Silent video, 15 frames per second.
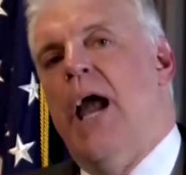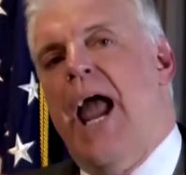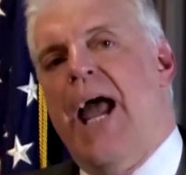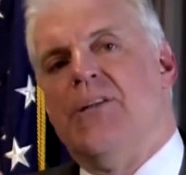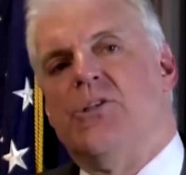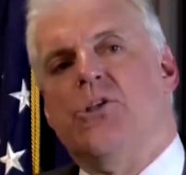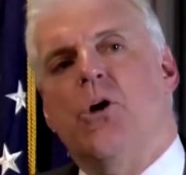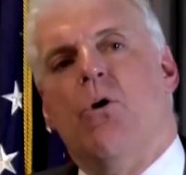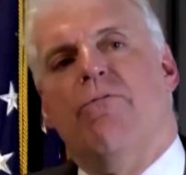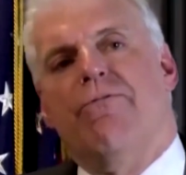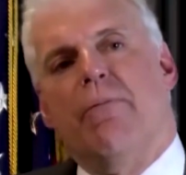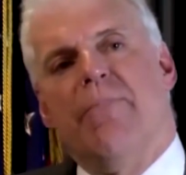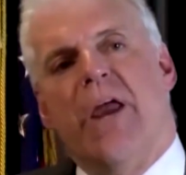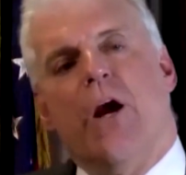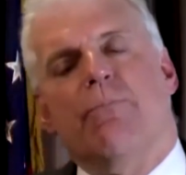And so
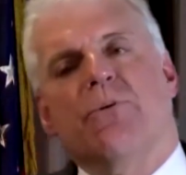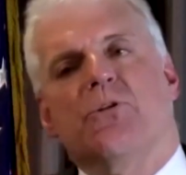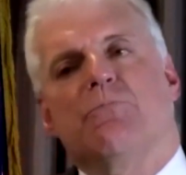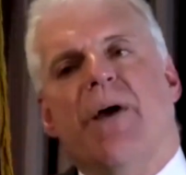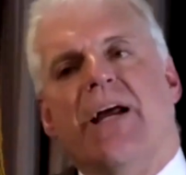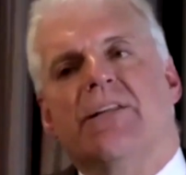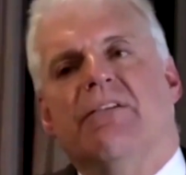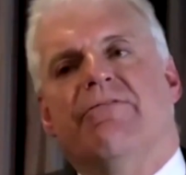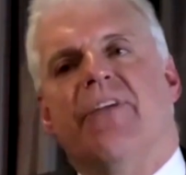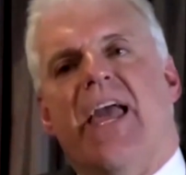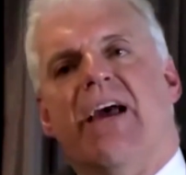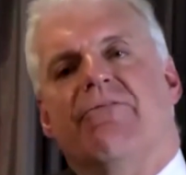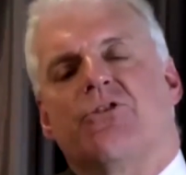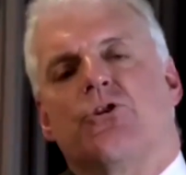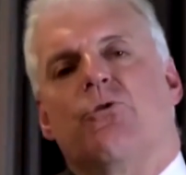from their perspective,
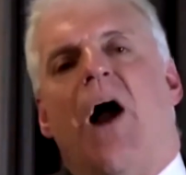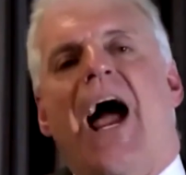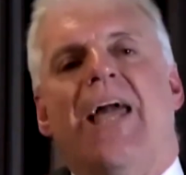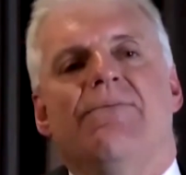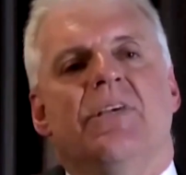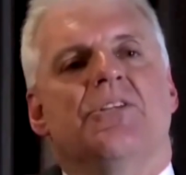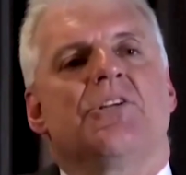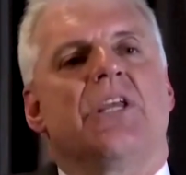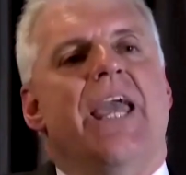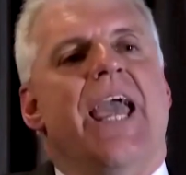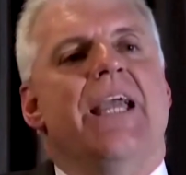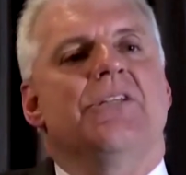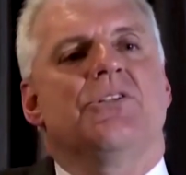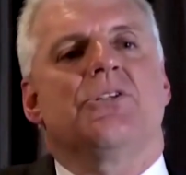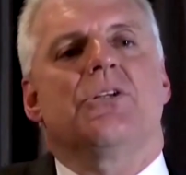they have tried this
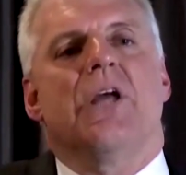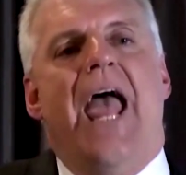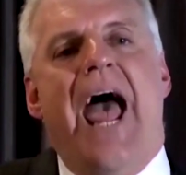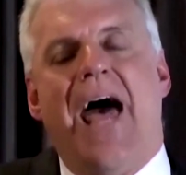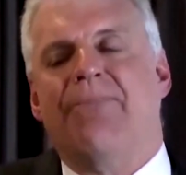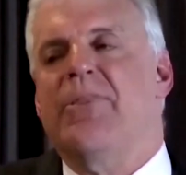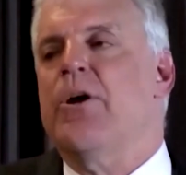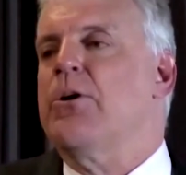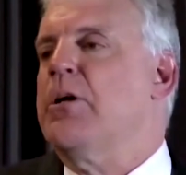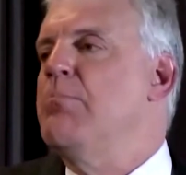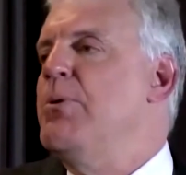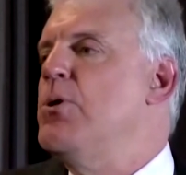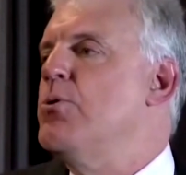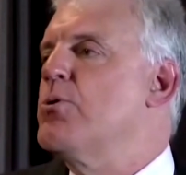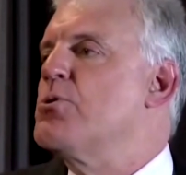case at their
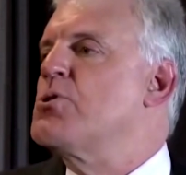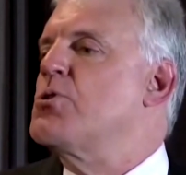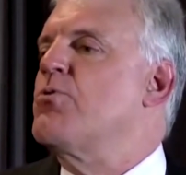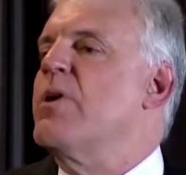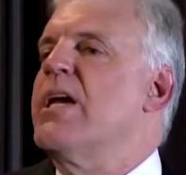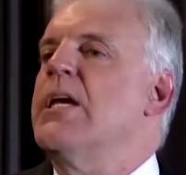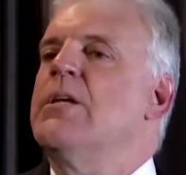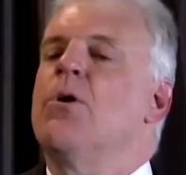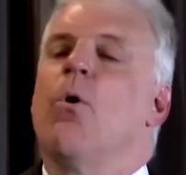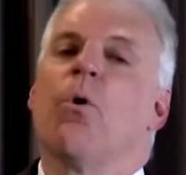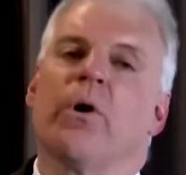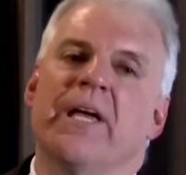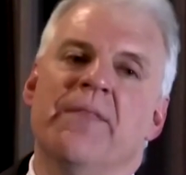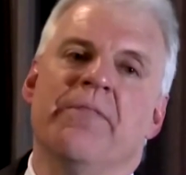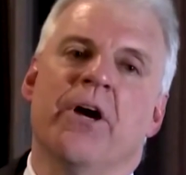computer screen
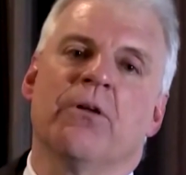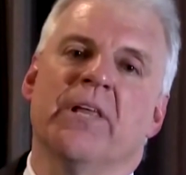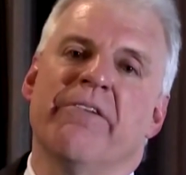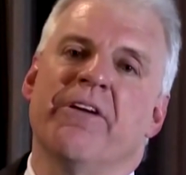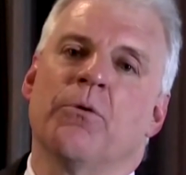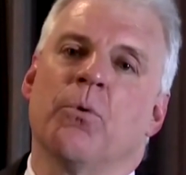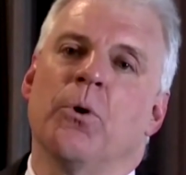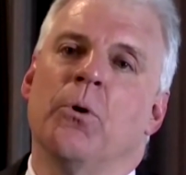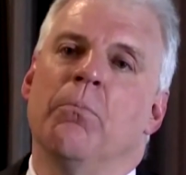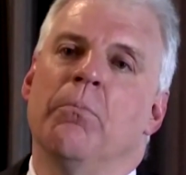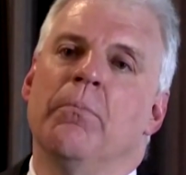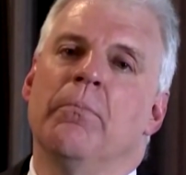or in their living room.